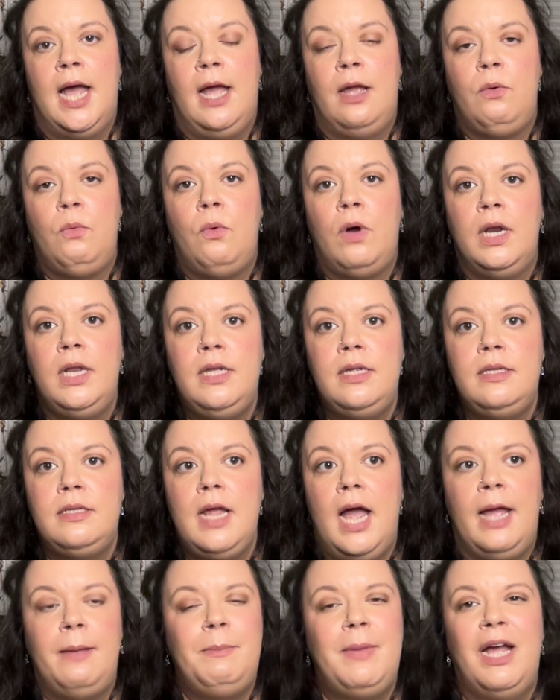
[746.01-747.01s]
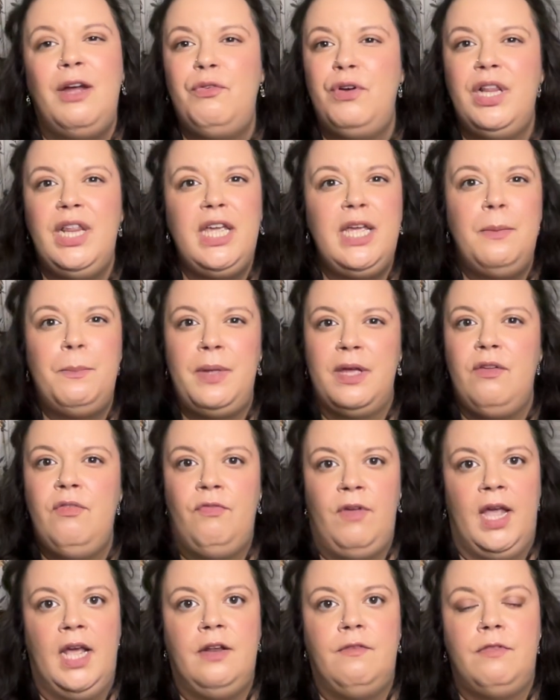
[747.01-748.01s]
I'm not really a big
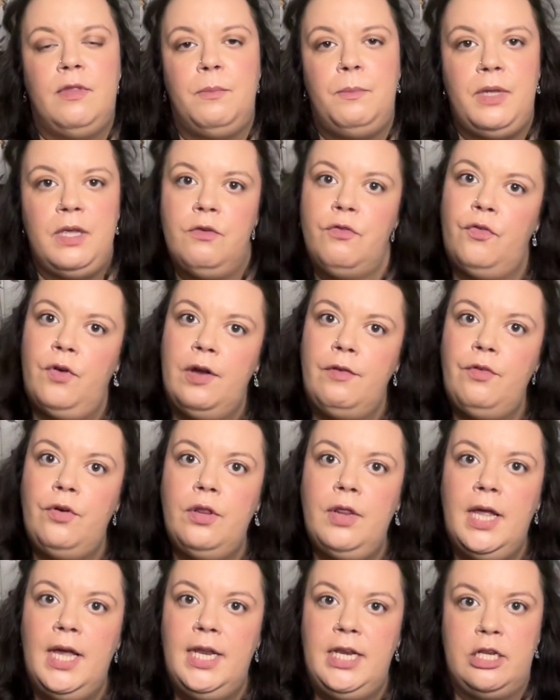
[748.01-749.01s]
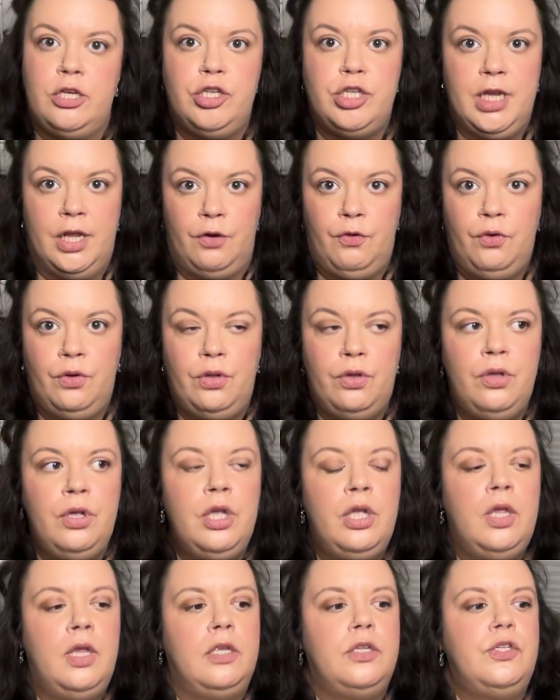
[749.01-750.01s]
fan of the Be Forever line in general,
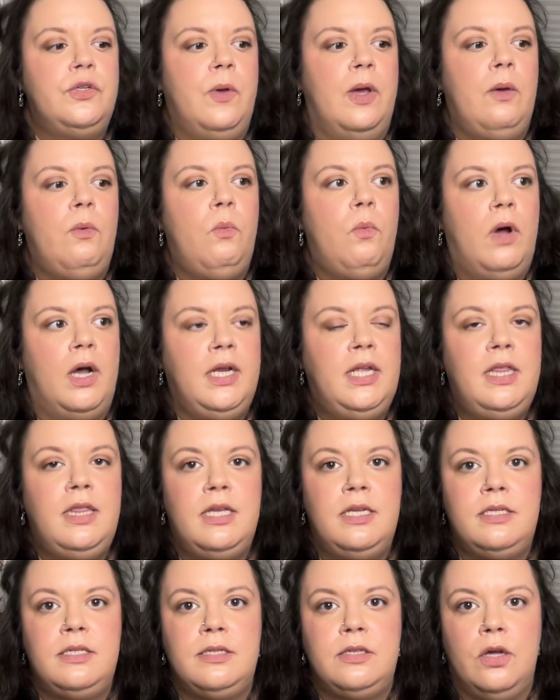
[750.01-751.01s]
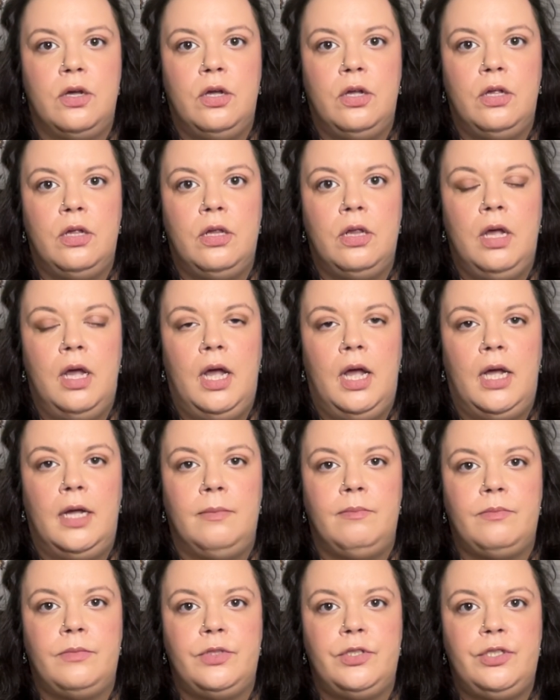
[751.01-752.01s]
so I wanted this doll
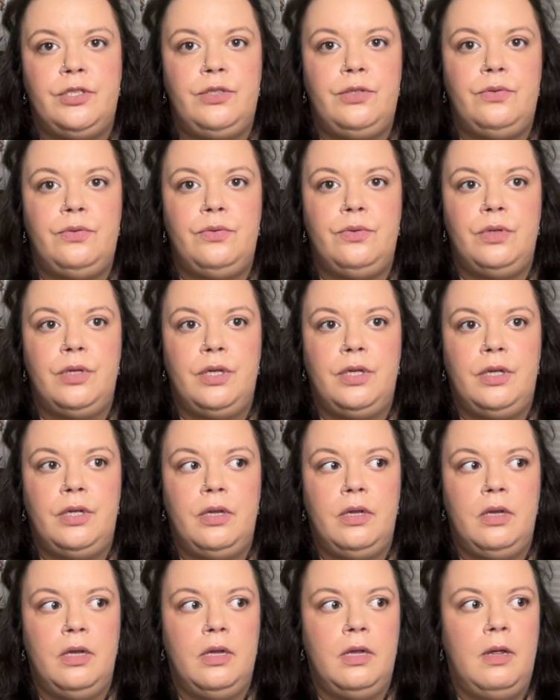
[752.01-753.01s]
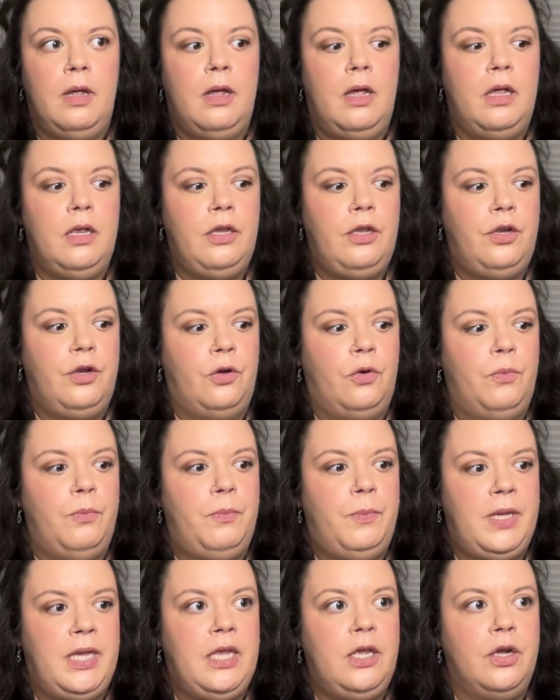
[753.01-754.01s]
to,
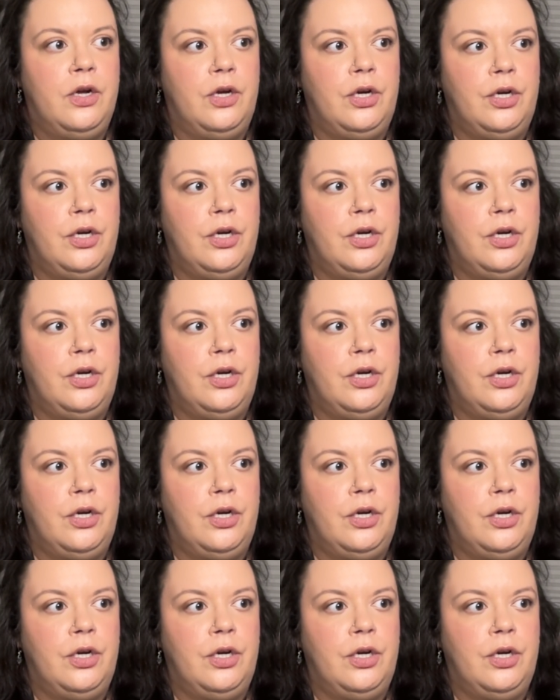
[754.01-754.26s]
be